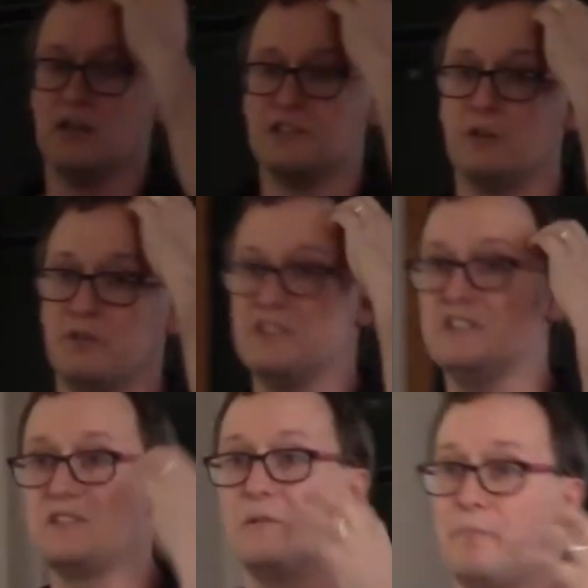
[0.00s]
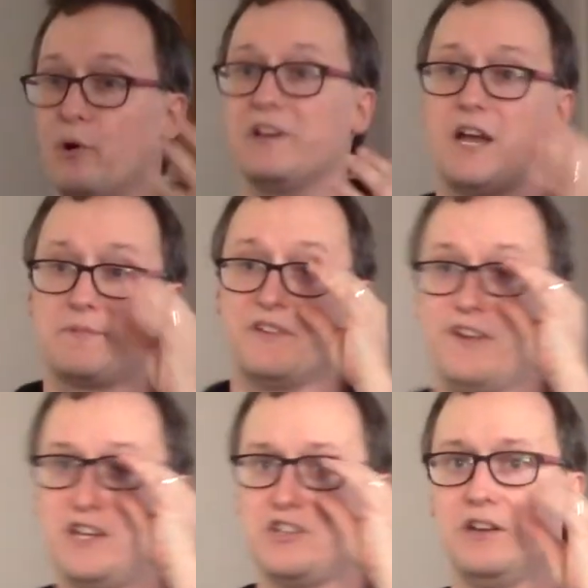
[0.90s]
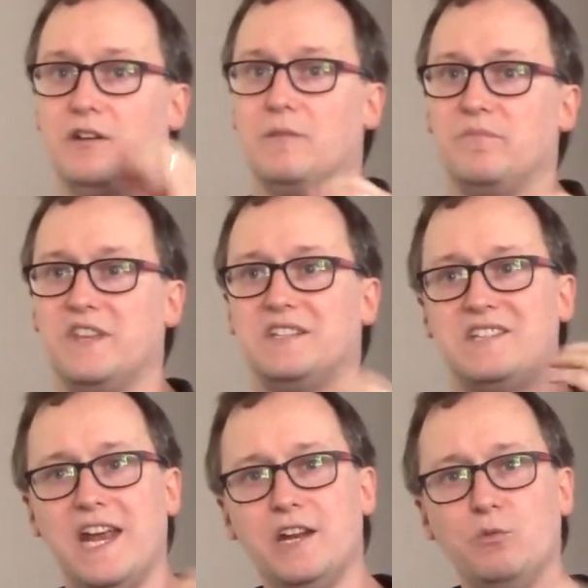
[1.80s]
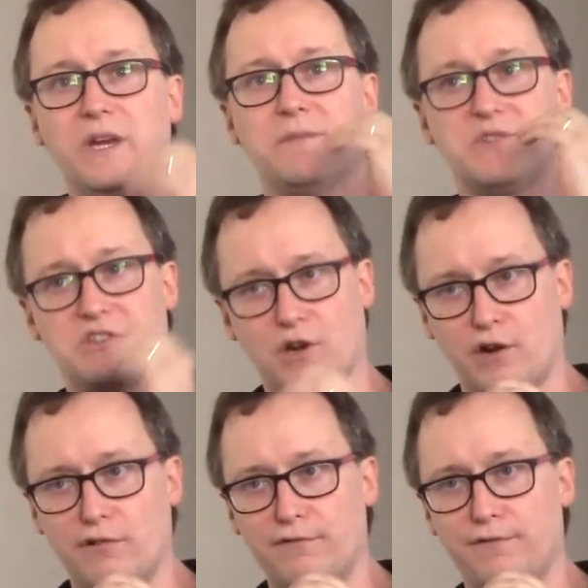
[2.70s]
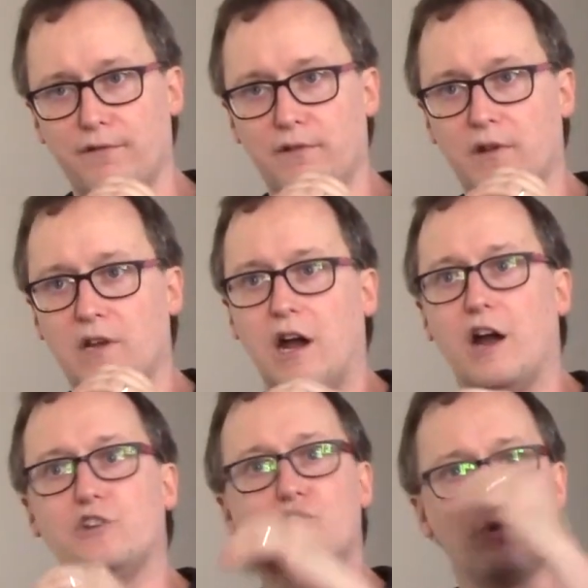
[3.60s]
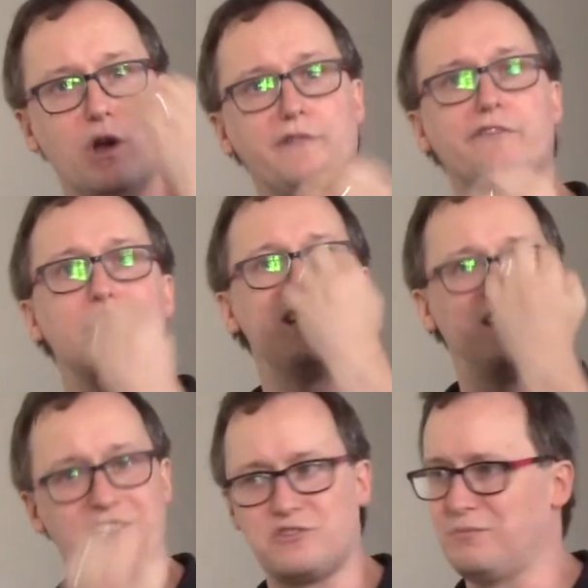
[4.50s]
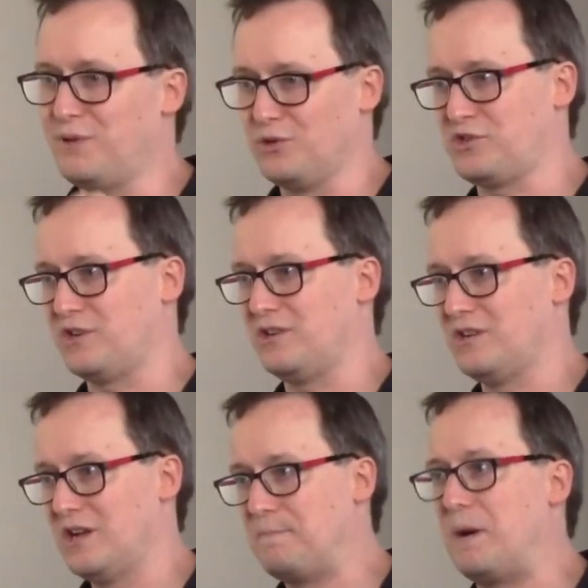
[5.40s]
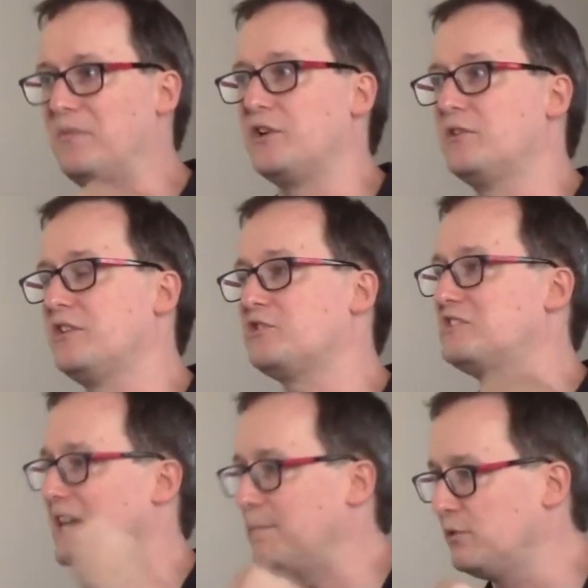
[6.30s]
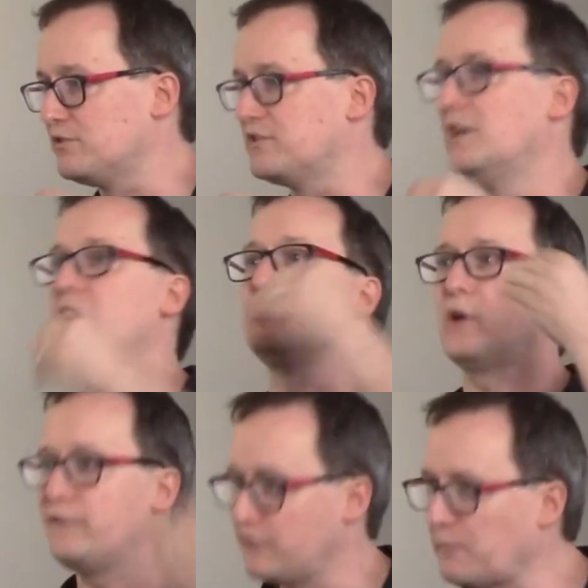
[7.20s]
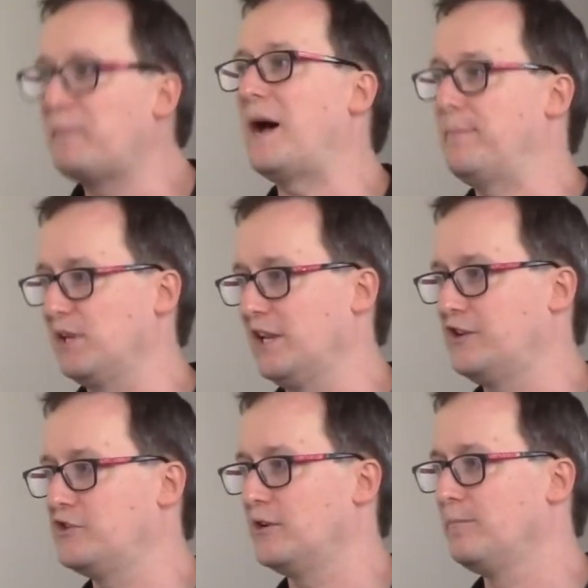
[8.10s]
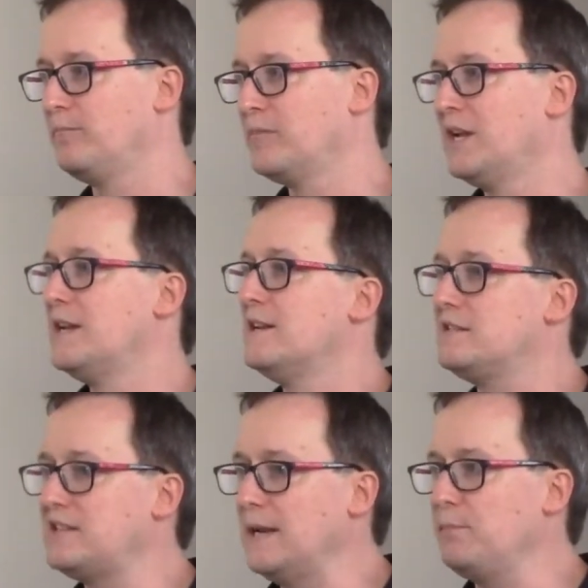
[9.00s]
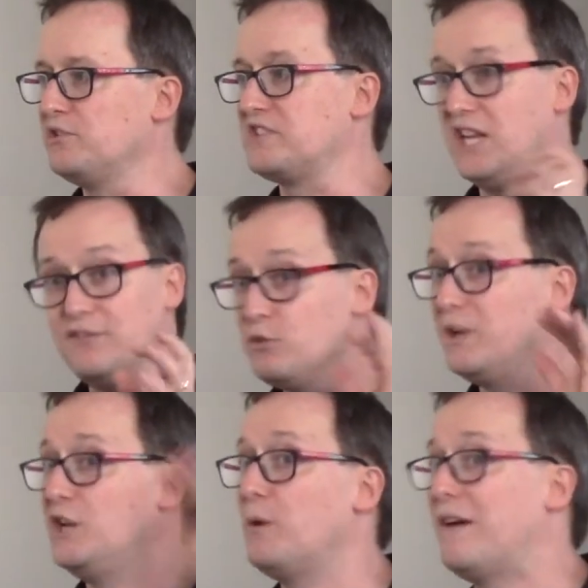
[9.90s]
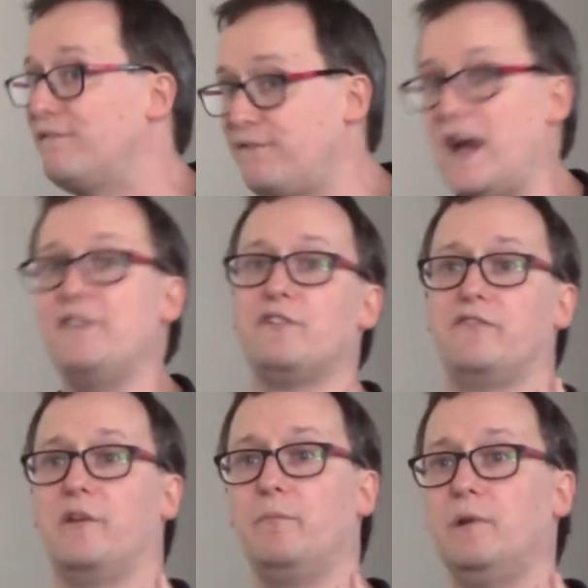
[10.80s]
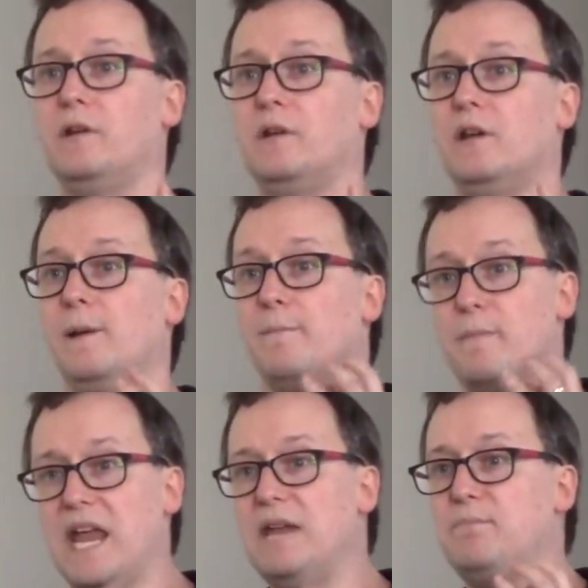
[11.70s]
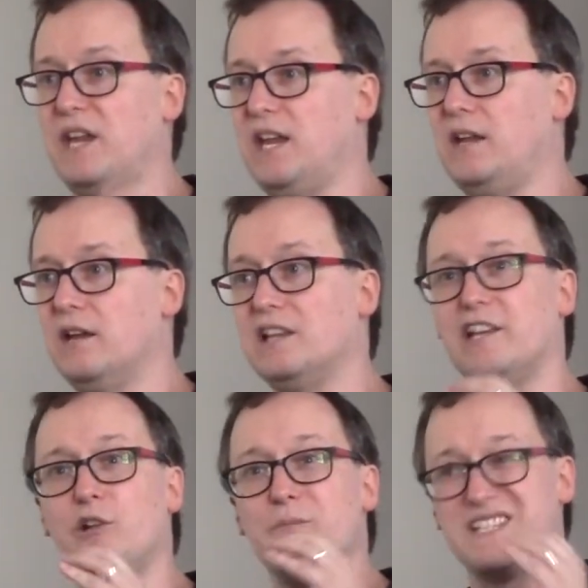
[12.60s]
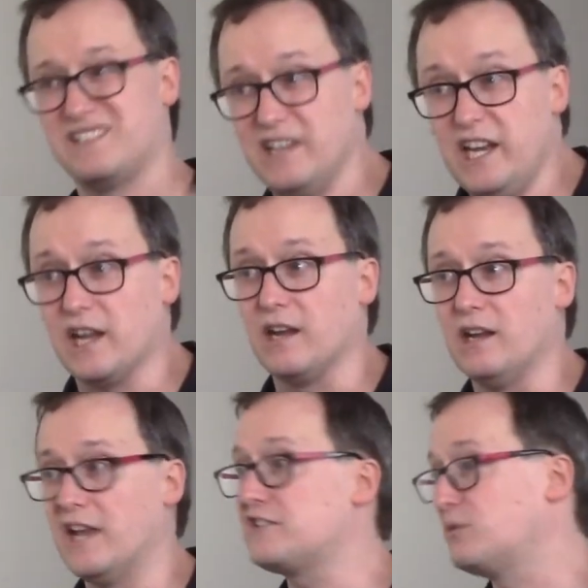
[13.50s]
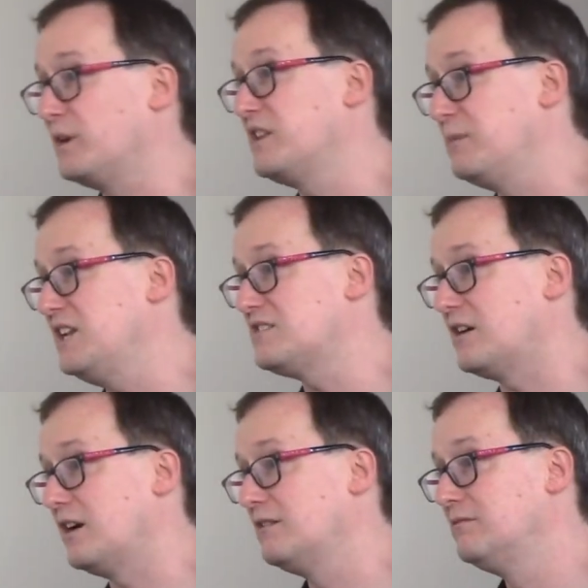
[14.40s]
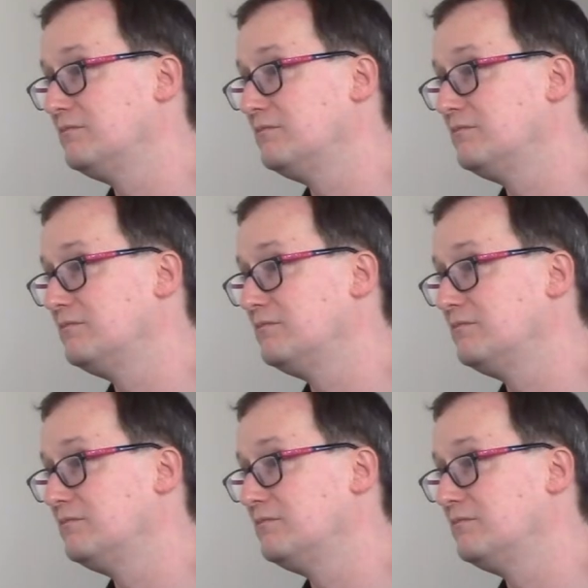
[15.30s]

So this is an important observation. The data we observe are drawn from a distribution. They're samples drawn from a population. Samples, even when you have 5 of them, may be a little misleading as to what the means are.